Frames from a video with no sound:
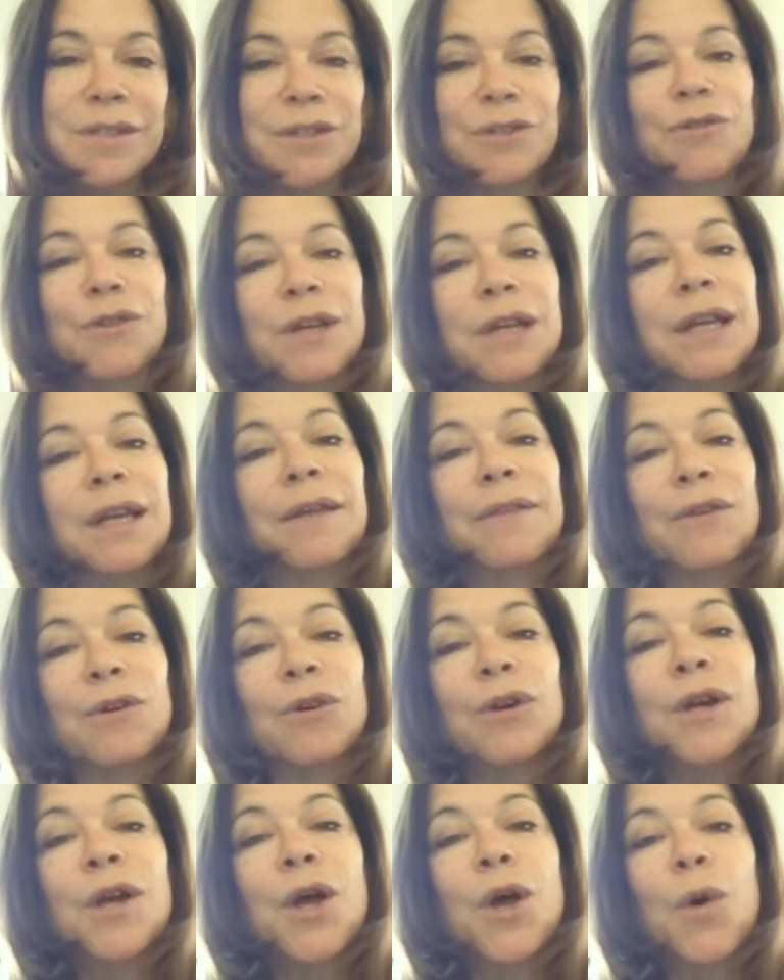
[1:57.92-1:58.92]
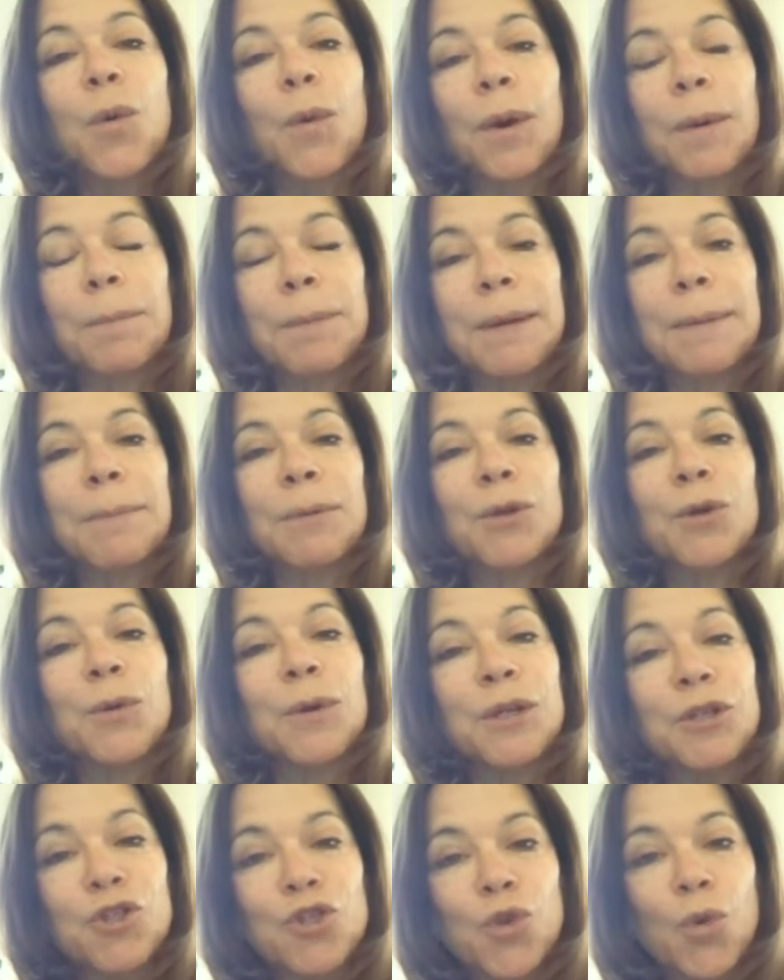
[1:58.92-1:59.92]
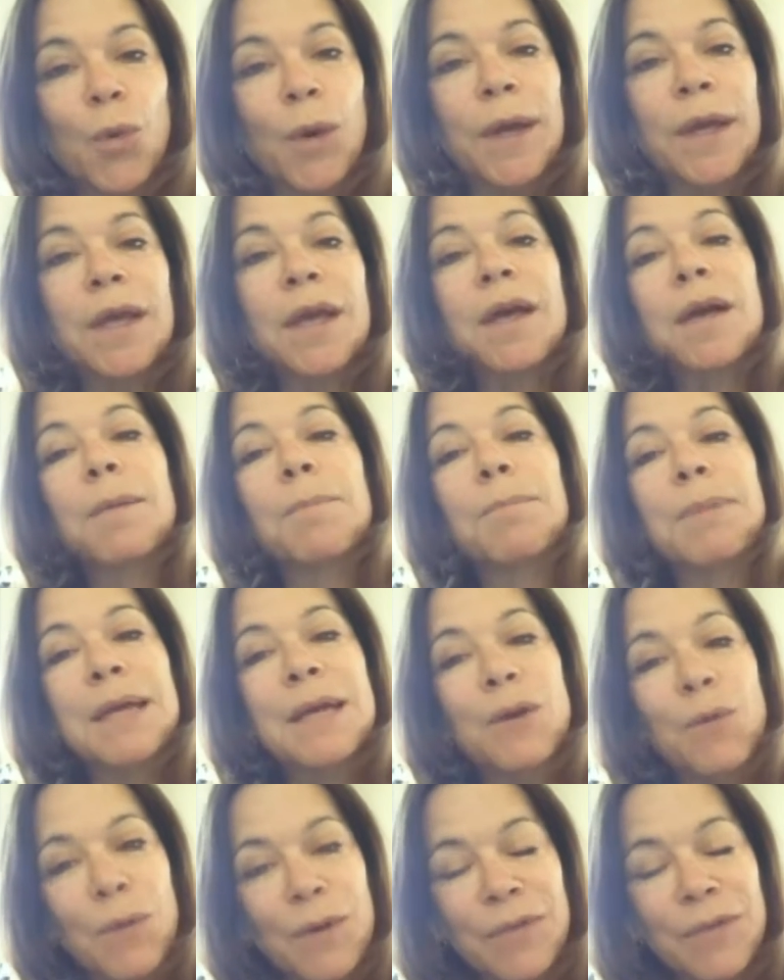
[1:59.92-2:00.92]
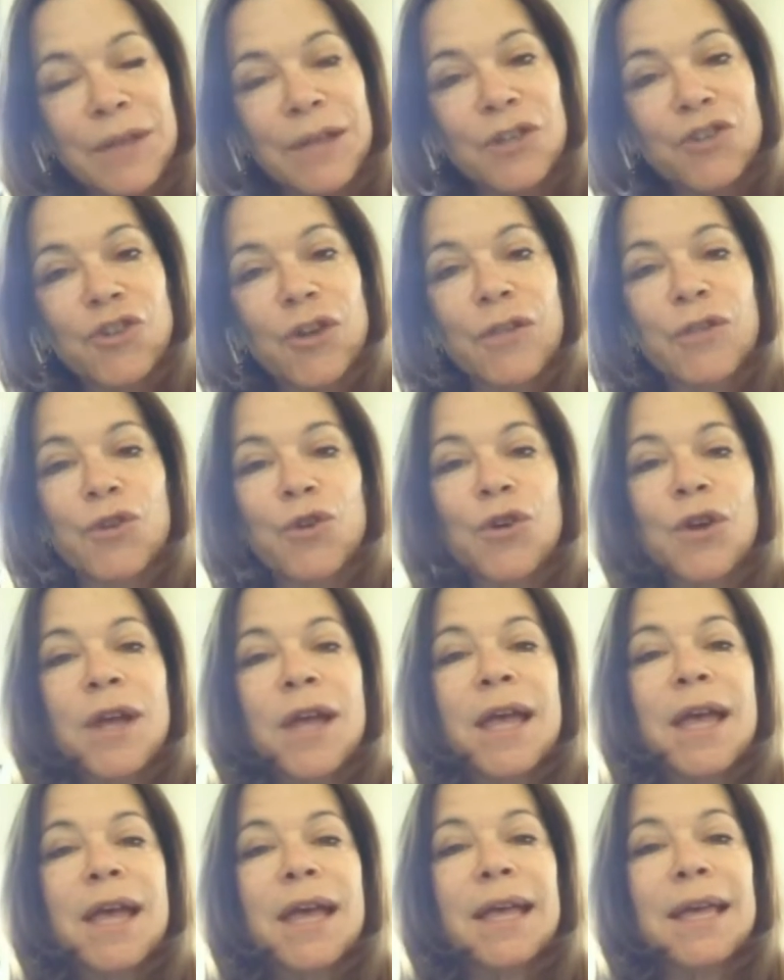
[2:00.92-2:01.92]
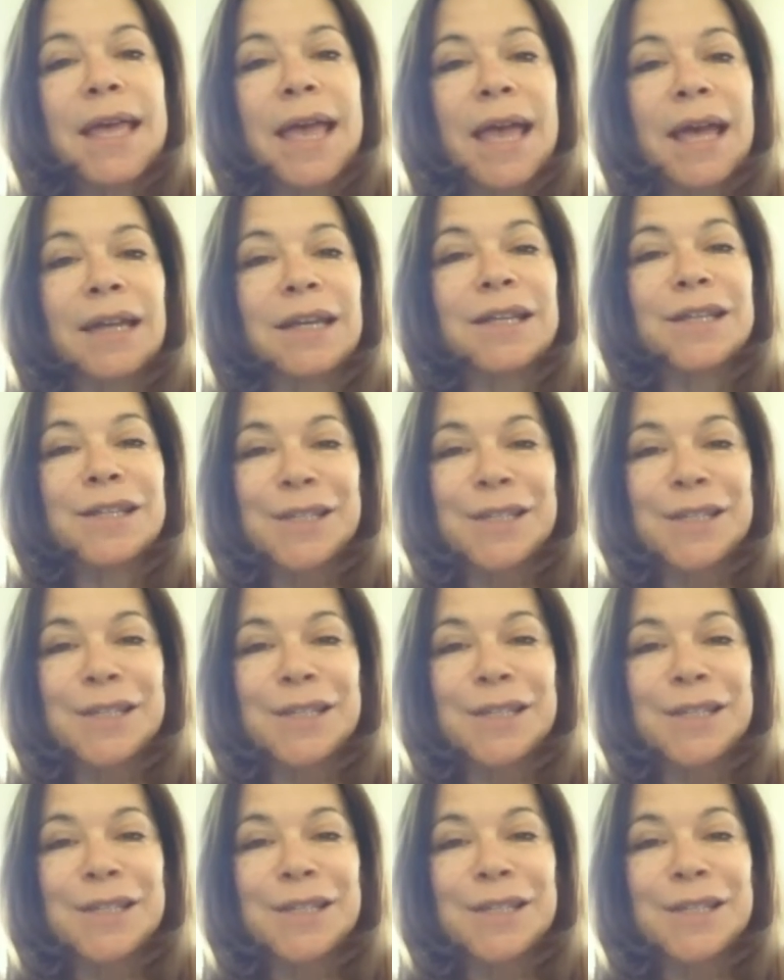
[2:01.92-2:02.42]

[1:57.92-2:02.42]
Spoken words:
dinner together where people who enjoy being with each other can